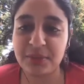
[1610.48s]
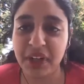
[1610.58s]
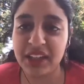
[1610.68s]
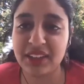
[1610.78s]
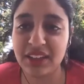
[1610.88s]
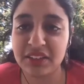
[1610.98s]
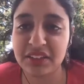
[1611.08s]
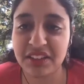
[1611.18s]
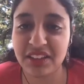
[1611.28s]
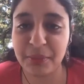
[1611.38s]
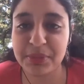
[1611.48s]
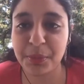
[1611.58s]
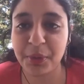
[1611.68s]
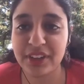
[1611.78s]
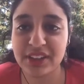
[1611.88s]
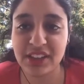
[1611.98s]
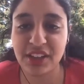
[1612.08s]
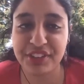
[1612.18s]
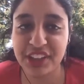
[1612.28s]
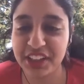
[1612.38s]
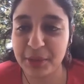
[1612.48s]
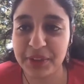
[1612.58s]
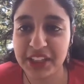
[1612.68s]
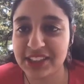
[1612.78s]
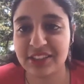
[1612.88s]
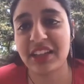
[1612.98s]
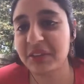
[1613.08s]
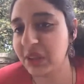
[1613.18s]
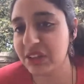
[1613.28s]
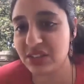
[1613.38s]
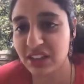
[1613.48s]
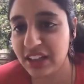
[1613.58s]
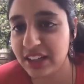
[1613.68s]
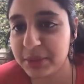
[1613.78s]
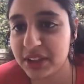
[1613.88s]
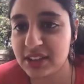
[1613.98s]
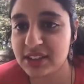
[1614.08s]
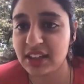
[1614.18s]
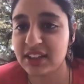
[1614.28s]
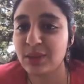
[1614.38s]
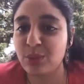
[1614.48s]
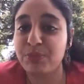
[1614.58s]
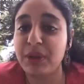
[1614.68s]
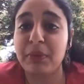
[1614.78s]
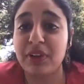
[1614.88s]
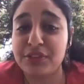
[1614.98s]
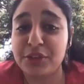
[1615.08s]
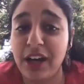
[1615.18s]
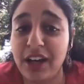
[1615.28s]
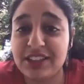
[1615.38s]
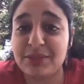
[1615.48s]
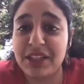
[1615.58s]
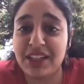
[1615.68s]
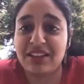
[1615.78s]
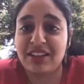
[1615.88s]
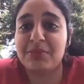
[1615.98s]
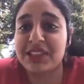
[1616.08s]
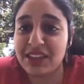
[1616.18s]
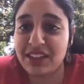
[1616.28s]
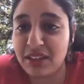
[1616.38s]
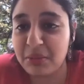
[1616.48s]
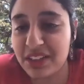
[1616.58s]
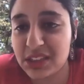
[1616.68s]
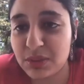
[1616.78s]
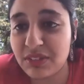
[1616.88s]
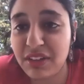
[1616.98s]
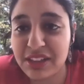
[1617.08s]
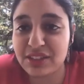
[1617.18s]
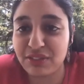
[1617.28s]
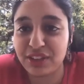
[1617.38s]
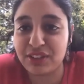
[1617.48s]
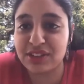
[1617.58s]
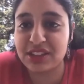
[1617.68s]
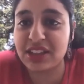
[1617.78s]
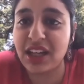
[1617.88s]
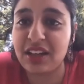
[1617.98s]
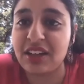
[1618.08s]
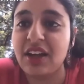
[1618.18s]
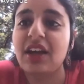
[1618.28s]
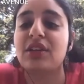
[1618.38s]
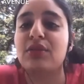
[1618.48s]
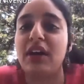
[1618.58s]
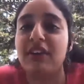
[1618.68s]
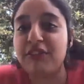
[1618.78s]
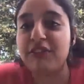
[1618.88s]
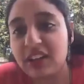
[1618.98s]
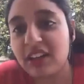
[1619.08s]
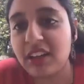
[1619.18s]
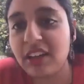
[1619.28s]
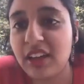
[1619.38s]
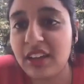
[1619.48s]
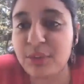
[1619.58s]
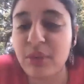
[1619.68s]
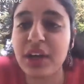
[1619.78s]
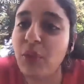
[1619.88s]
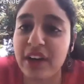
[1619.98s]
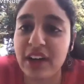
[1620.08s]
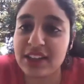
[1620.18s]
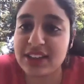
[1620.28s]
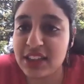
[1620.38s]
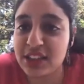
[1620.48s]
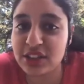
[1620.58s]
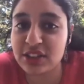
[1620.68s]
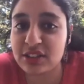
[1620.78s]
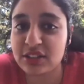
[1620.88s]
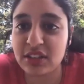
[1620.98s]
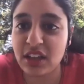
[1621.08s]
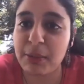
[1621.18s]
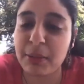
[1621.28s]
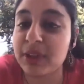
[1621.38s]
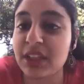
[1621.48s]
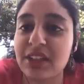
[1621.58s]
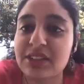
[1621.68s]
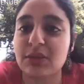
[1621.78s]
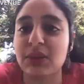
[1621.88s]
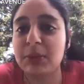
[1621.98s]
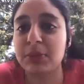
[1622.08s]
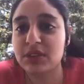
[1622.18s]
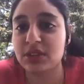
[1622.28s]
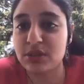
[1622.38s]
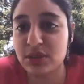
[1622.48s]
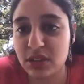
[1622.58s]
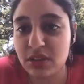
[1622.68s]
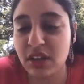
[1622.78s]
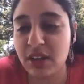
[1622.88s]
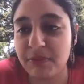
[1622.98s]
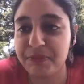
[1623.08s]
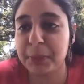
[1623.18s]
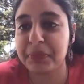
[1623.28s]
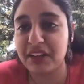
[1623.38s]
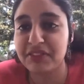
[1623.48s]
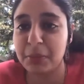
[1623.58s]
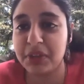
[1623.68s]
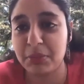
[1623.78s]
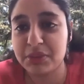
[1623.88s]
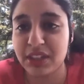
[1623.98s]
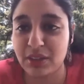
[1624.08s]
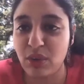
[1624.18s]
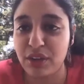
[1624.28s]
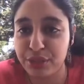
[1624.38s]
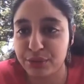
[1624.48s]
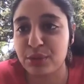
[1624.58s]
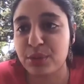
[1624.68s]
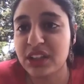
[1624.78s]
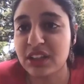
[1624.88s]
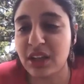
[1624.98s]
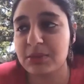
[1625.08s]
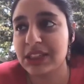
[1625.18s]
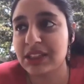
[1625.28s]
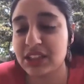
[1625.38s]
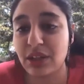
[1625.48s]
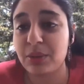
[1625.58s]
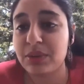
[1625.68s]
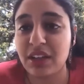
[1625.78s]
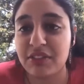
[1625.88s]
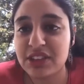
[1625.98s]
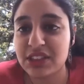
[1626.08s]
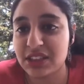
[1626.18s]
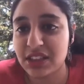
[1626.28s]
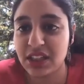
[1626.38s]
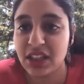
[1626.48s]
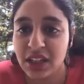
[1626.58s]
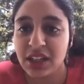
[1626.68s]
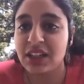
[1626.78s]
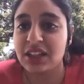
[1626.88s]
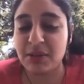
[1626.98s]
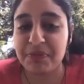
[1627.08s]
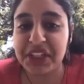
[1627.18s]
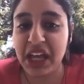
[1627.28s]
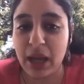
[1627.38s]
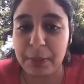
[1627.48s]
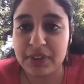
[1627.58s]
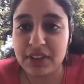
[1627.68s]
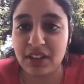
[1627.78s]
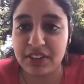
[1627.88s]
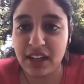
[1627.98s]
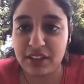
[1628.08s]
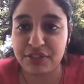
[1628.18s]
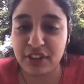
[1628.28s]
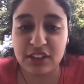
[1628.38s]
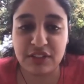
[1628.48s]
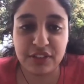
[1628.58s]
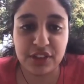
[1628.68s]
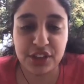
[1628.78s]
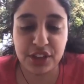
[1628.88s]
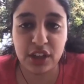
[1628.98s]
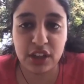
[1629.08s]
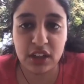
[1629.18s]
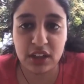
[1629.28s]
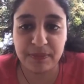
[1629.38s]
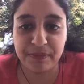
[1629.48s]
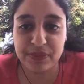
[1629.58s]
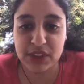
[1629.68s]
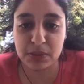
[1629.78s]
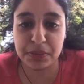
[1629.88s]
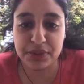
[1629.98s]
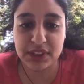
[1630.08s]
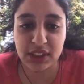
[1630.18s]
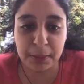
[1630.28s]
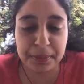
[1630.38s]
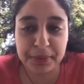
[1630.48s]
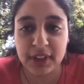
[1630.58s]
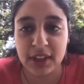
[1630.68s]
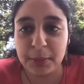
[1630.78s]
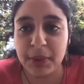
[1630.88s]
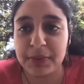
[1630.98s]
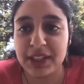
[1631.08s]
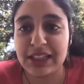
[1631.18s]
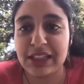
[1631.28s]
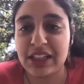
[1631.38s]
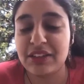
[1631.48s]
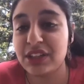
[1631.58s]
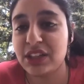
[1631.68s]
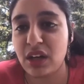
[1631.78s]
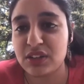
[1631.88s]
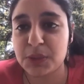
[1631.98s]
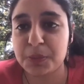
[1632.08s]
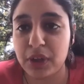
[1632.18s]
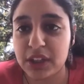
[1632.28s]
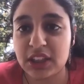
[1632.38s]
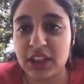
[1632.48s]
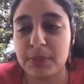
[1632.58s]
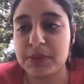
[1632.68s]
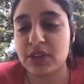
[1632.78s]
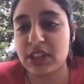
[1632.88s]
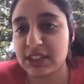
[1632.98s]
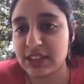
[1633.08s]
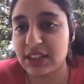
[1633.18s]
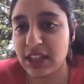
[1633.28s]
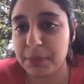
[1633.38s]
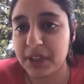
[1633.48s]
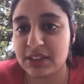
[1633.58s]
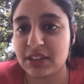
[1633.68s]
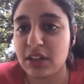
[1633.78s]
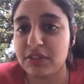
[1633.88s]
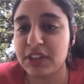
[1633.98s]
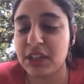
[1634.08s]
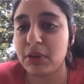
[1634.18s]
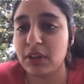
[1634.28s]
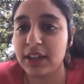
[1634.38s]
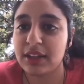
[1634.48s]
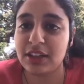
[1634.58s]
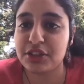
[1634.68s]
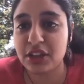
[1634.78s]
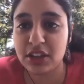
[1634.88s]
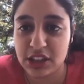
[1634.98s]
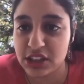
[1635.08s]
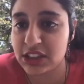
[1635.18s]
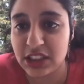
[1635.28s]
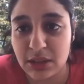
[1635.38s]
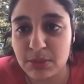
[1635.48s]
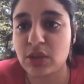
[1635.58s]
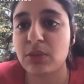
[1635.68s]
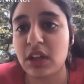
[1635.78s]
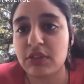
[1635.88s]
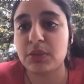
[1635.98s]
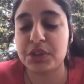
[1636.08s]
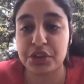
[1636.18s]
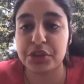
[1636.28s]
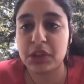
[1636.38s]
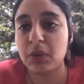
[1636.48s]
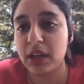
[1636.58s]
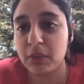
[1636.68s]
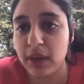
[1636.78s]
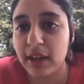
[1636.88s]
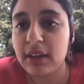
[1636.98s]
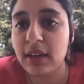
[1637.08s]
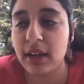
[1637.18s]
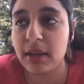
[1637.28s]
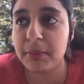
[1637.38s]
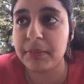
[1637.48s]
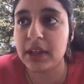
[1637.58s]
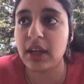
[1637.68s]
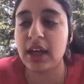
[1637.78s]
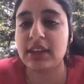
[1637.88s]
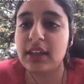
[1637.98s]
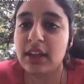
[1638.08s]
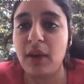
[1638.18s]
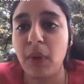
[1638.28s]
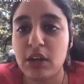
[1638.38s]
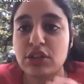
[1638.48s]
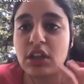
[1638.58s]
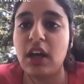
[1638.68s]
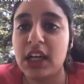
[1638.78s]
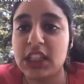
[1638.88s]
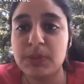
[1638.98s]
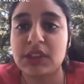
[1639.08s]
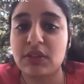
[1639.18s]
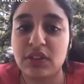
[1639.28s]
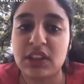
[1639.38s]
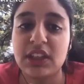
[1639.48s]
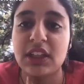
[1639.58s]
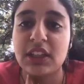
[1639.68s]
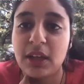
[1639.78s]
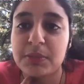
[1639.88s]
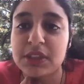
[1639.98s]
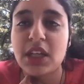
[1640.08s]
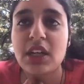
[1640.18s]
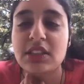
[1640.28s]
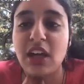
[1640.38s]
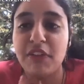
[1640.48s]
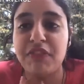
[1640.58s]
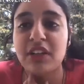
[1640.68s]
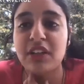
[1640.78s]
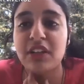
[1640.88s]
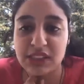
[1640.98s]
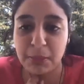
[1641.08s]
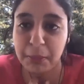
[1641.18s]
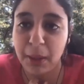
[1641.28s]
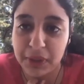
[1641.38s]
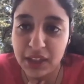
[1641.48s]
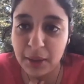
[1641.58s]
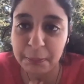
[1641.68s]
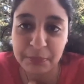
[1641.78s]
I think the clubs part is definitely a big deal at NYU Shanghai, because I think people have tried to make clubs a thing, but it's been very difficult to get the right funding, the right organizational capabilities to be able to do so. People have not been able to like run through with clubs and things. So I would love to see something happen on that front for sure, to boost up maybe even non-sport clubs or things like that, because a lot of them are like intercollegiate teams or whatever, which are doing quite well. But I think NYU Shanghai, specifically the clubs, definitely need some pumping up.